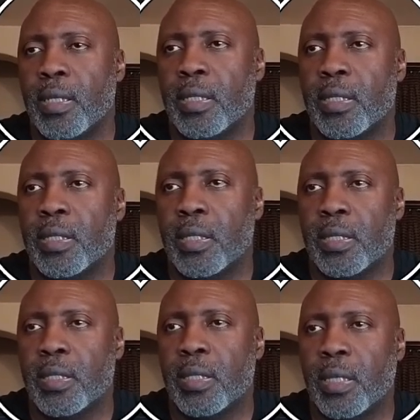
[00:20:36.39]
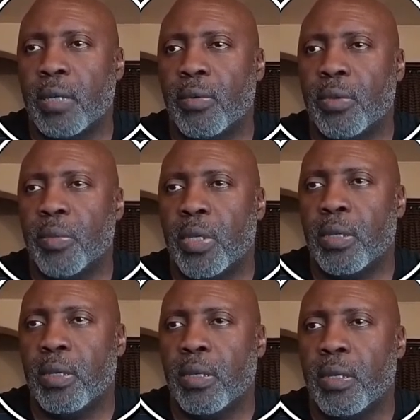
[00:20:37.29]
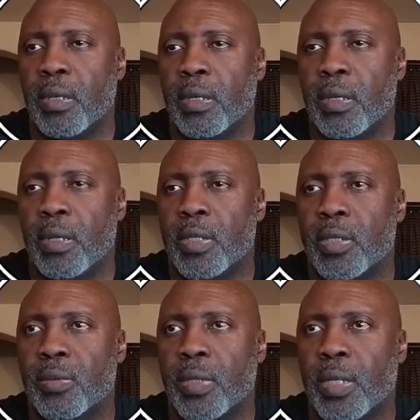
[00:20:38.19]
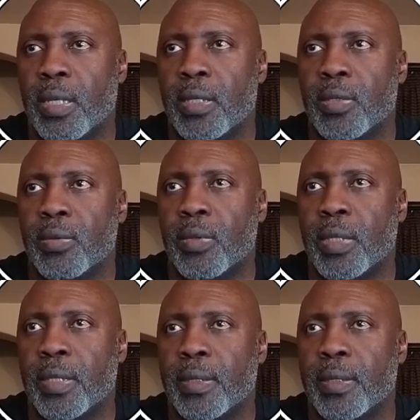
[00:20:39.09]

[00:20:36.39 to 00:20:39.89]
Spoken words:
so stay with me. Let's do the last one.